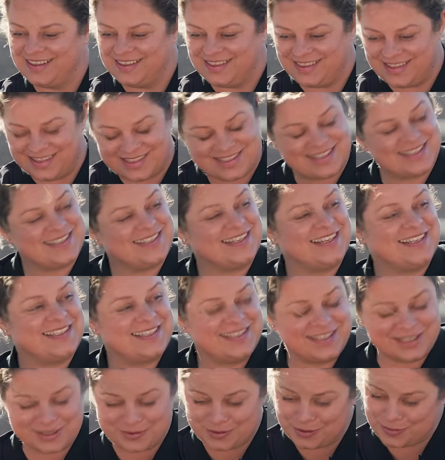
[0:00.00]
This is it.
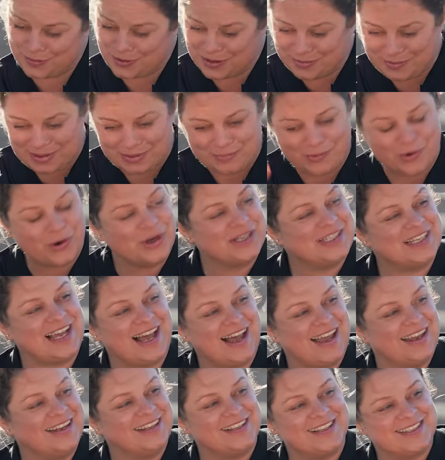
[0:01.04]
This will win me more
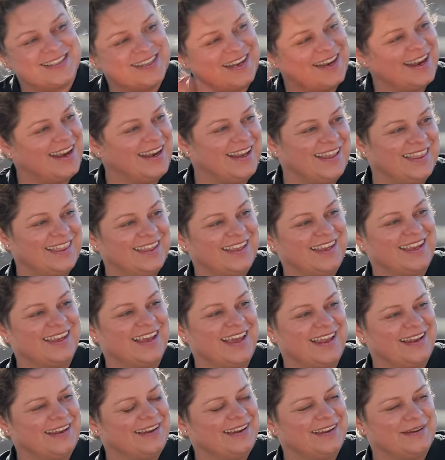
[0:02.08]
titles than anything,
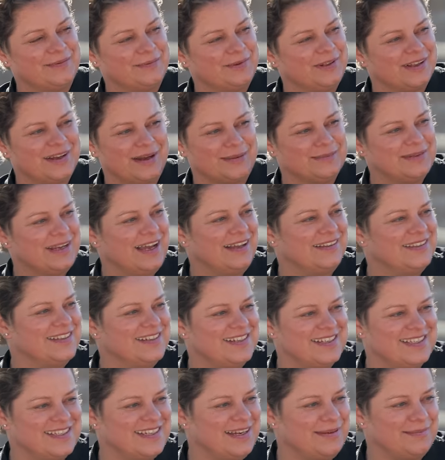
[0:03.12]
and it will come down to
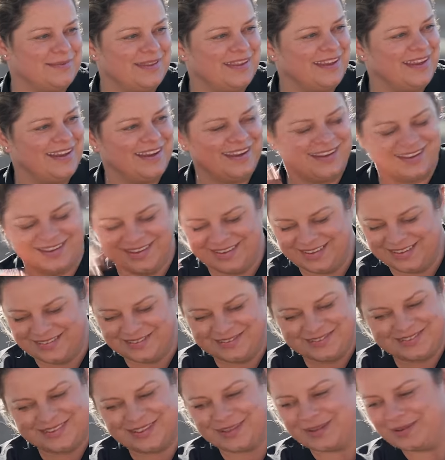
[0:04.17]
the same thing,
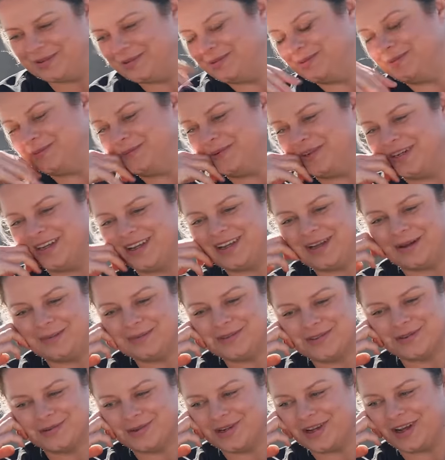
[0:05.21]
you know, when it
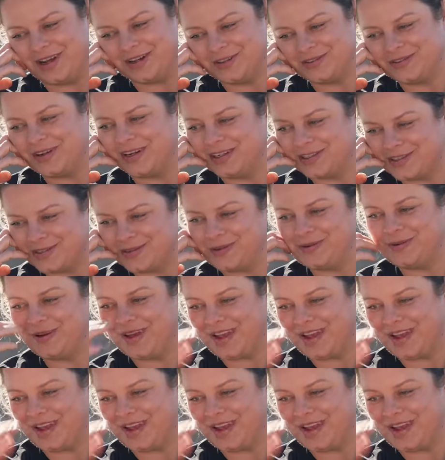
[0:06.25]
comes to a contract. So